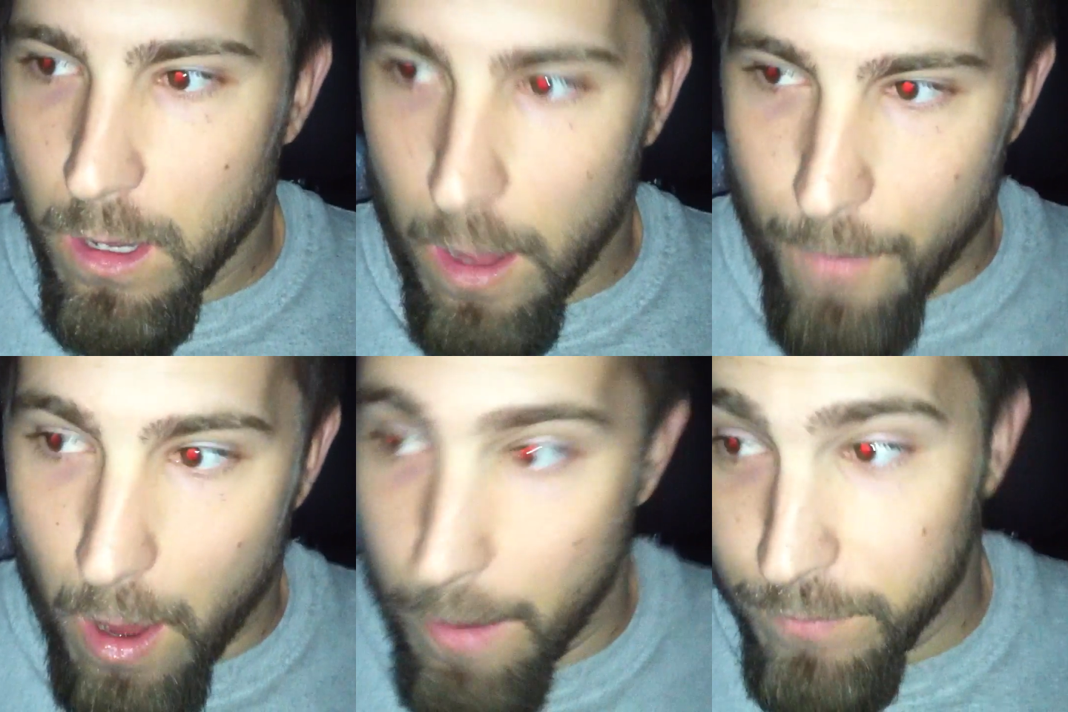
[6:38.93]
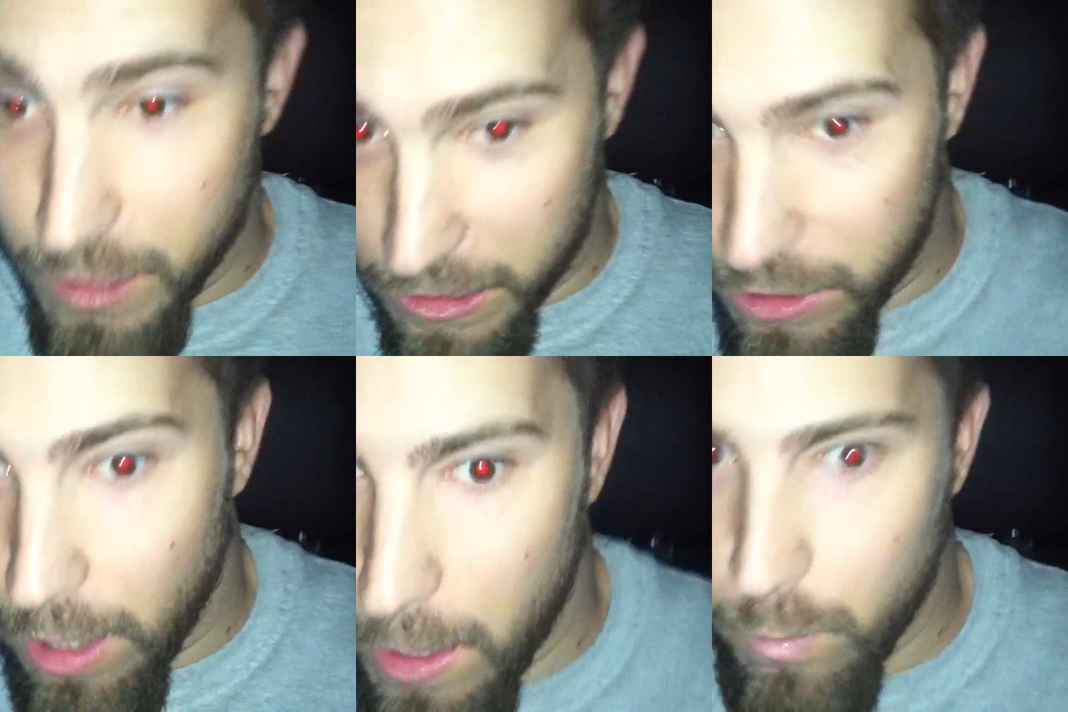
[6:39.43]
I'm just
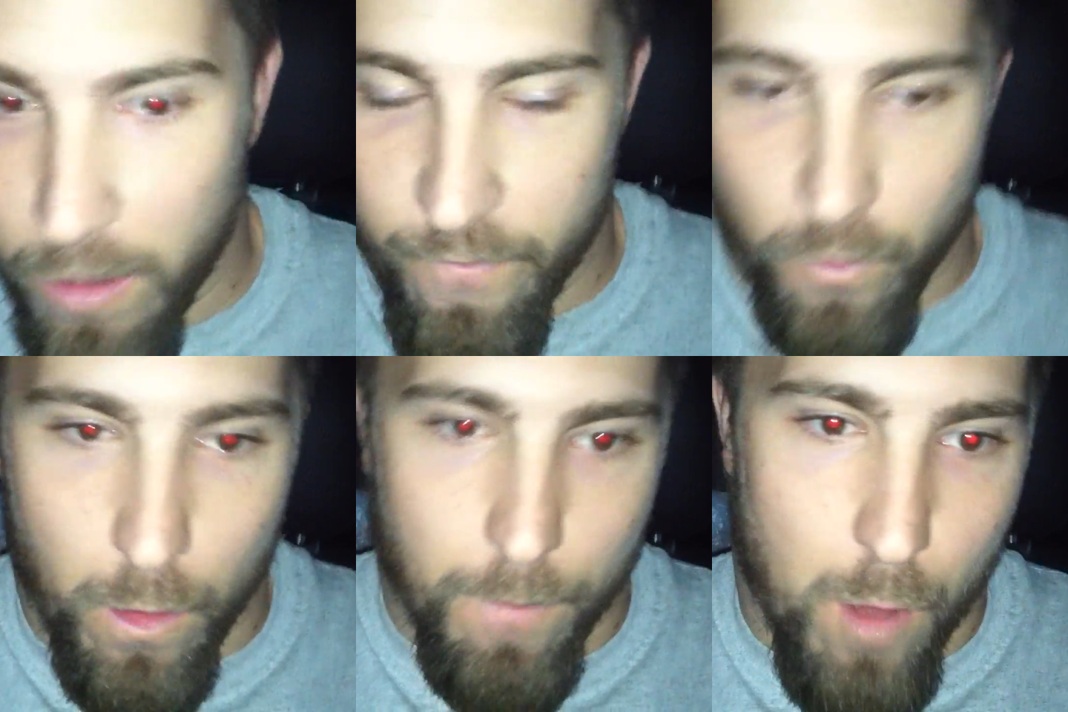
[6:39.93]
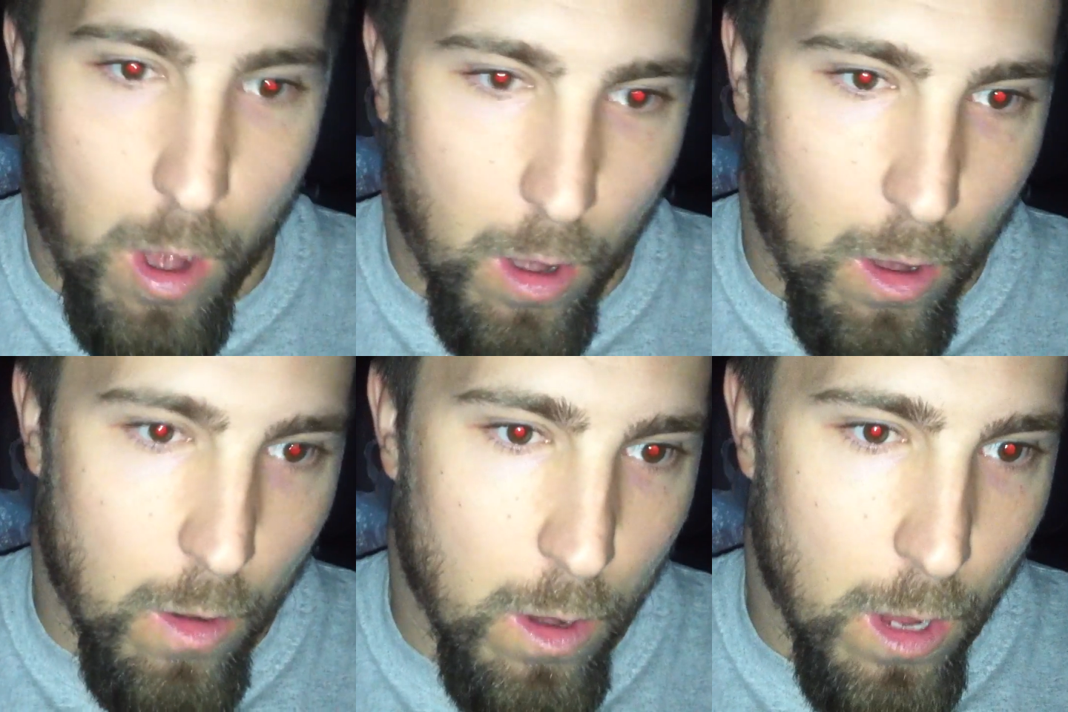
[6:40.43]
starting week 4
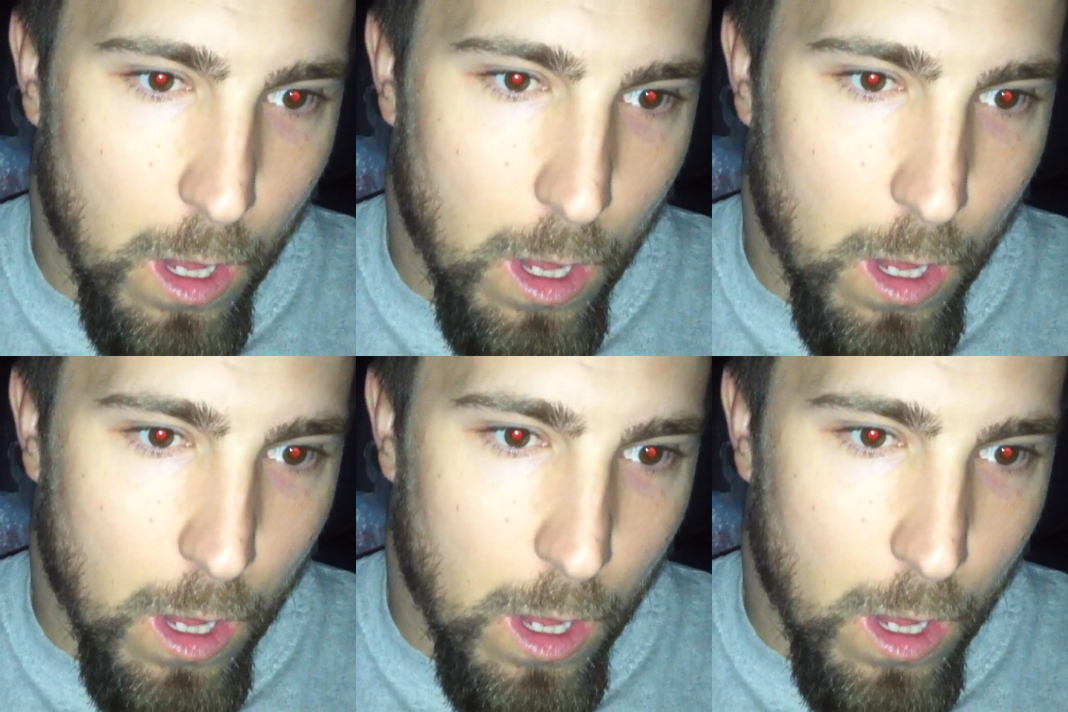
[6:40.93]
tomorrow,